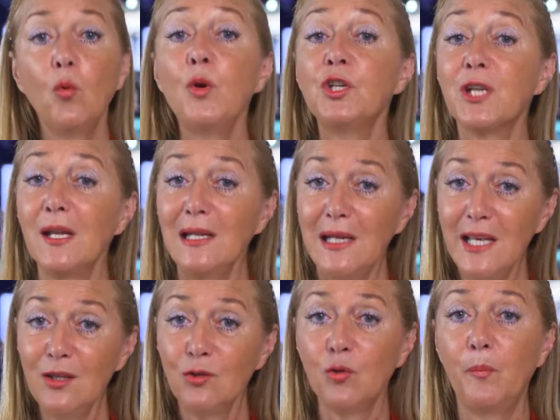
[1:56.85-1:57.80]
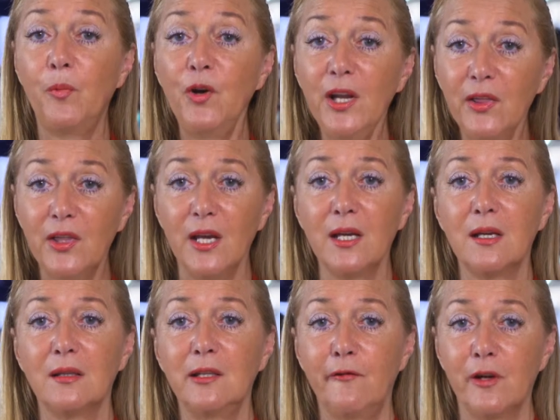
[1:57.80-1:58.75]
which can lead to breathing
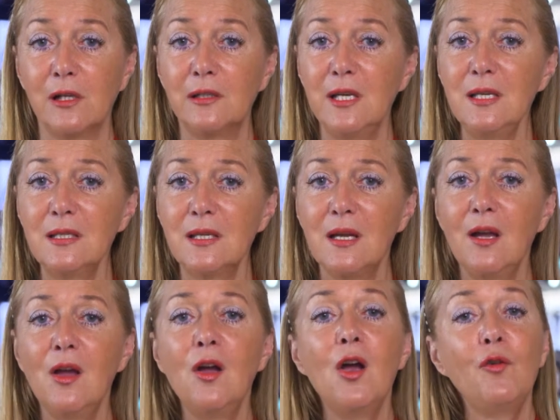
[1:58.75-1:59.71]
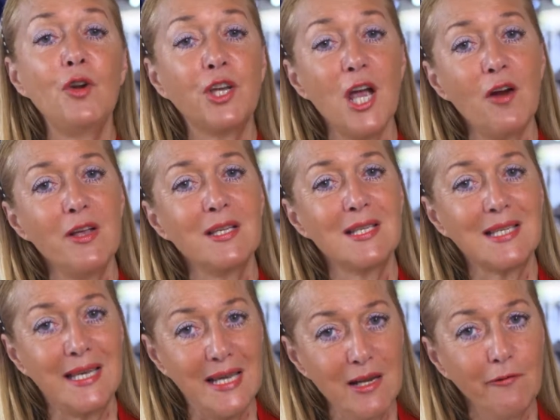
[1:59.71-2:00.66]
difficulties, recurring
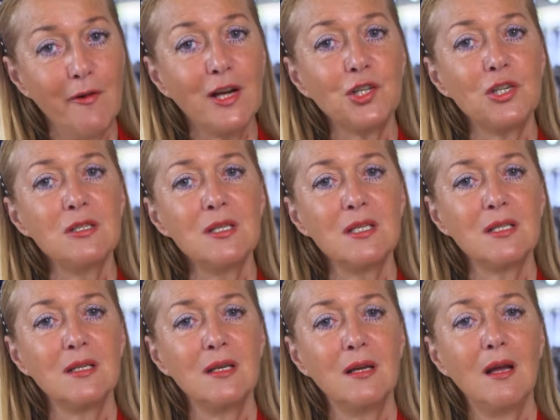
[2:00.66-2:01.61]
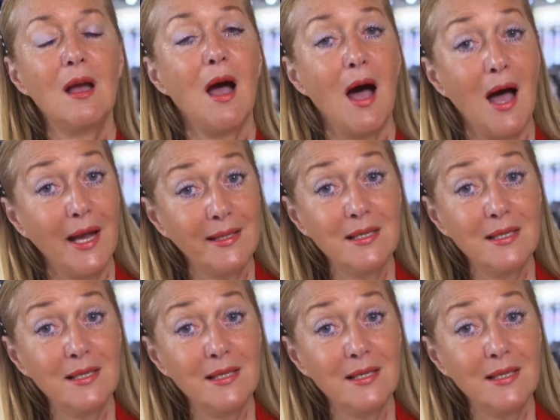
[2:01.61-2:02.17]
skin infections, eye